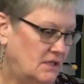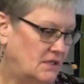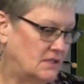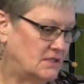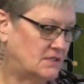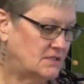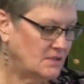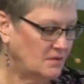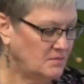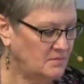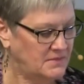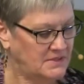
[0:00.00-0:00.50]

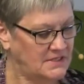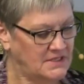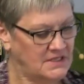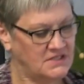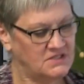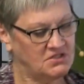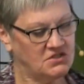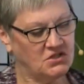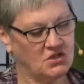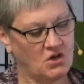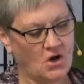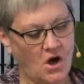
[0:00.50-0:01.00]

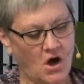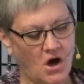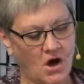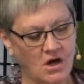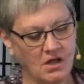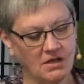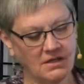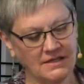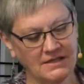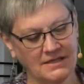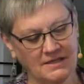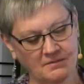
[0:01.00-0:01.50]
Something's
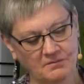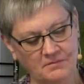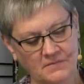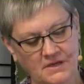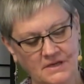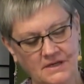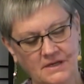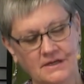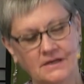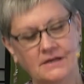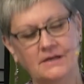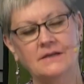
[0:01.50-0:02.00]
calling
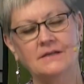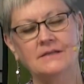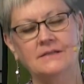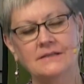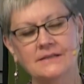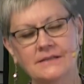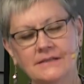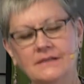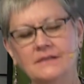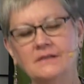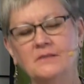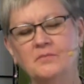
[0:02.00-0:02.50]
me a
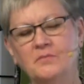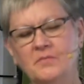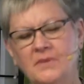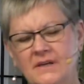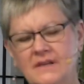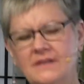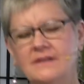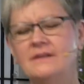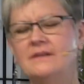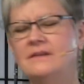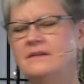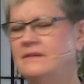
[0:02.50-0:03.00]
little
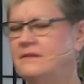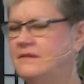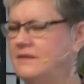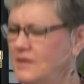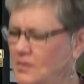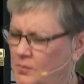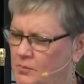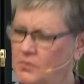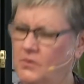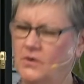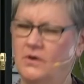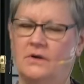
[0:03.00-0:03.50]
bit
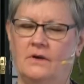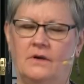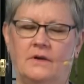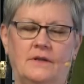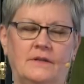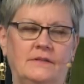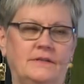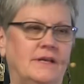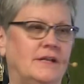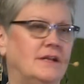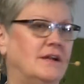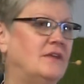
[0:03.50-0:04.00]
deeper
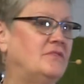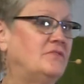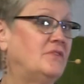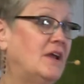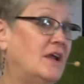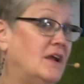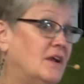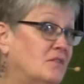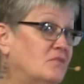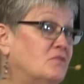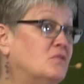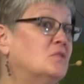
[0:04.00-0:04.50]
than I've
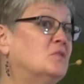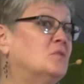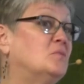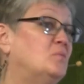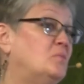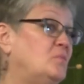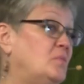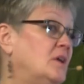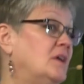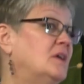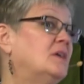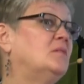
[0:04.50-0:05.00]
ever
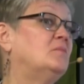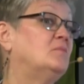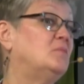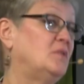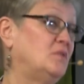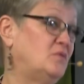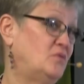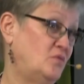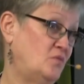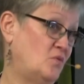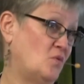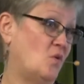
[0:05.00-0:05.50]
been
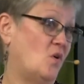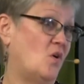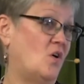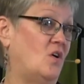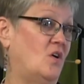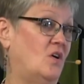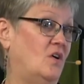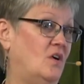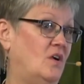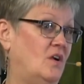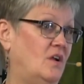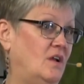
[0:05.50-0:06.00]
before.
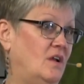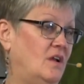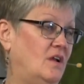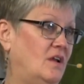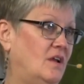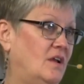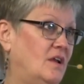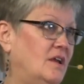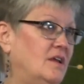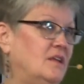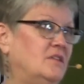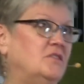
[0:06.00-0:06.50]

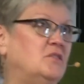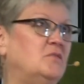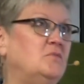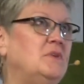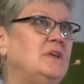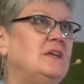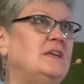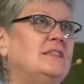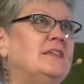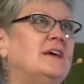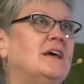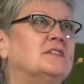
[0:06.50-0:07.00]
To
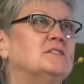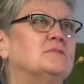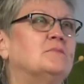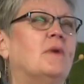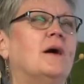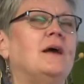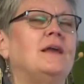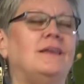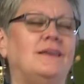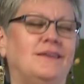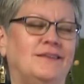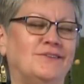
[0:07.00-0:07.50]
me, that's
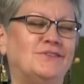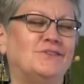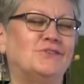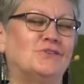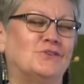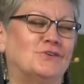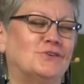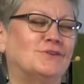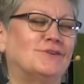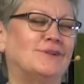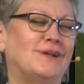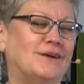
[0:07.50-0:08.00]
my
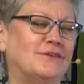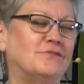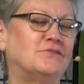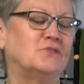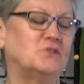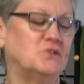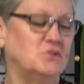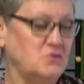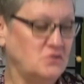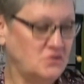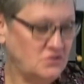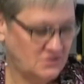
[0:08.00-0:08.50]
internal
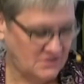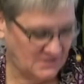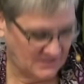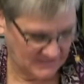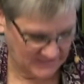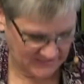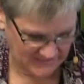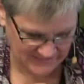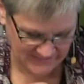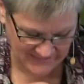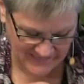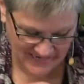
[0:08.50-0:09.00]
evolution.
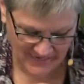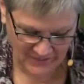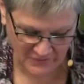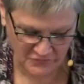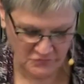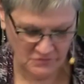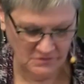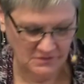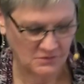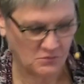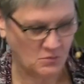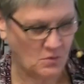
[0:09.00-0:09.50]
It's
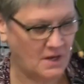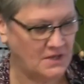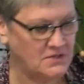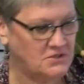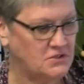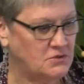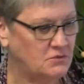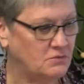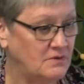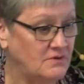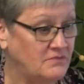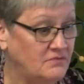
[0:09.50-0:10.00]
natural. It wants
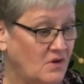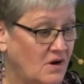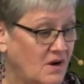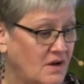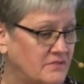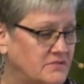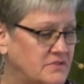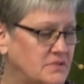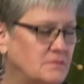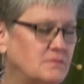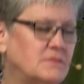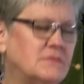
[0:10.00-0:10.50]
to
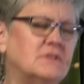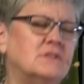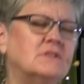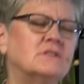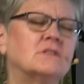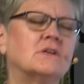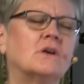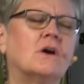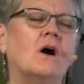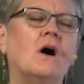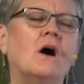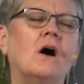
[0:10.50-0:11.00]
evolve.
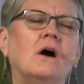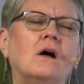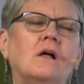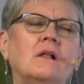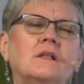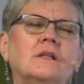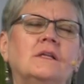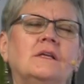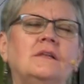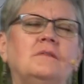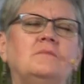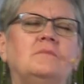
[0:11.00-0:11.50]
Something's
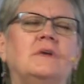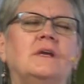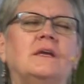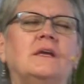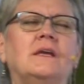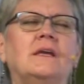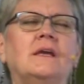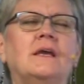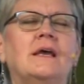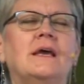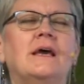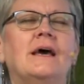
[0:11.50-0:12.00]
calling
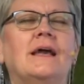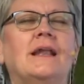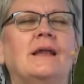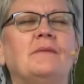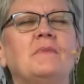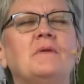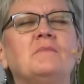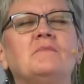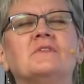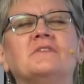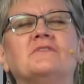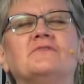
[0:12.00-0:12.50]
me. And I
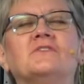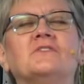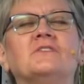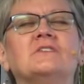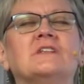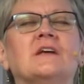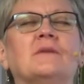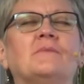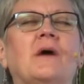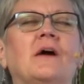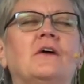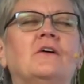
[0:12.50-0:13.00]
remember the first
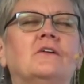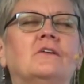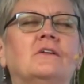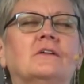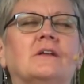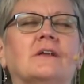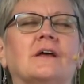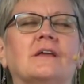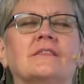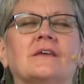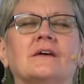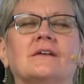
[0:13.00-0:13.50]
time I heard
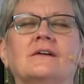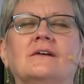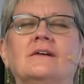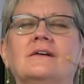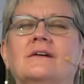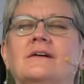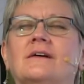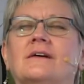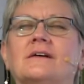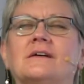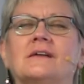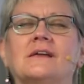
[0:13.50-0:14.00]
it, I thought,
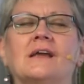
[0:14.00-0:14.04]
oh